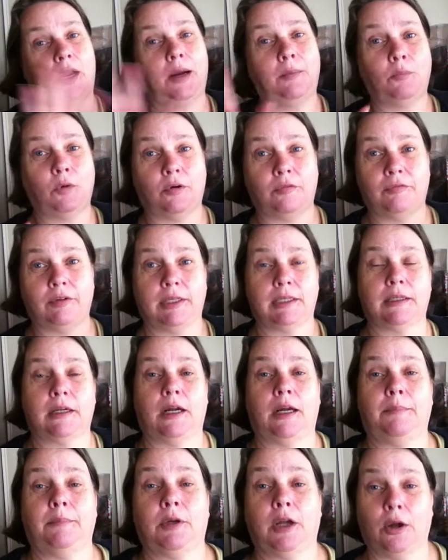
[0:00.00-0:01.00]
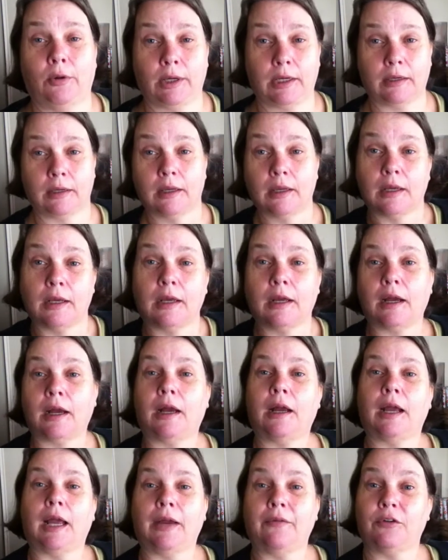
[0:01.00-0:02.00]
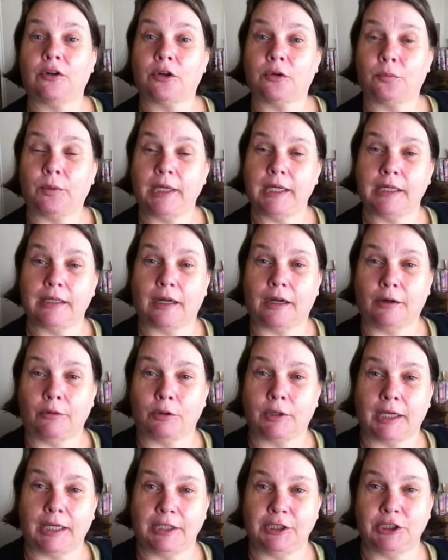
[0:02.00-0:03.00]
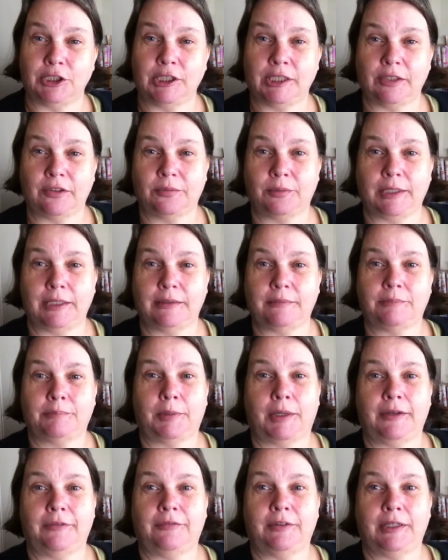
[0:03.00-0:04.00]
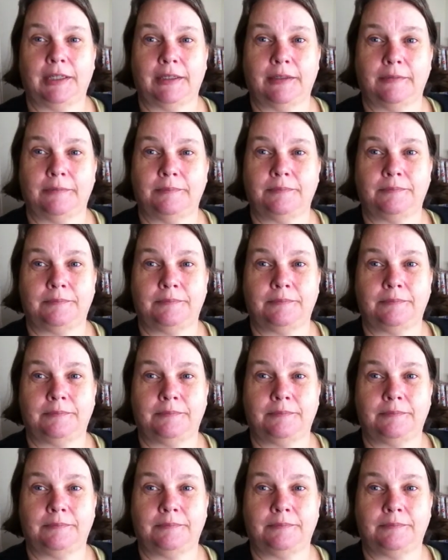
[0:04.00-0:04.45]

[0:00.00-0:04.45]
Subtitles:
I'm waffling, I'm going. Have a good week. I will catch you next week. Bye for now.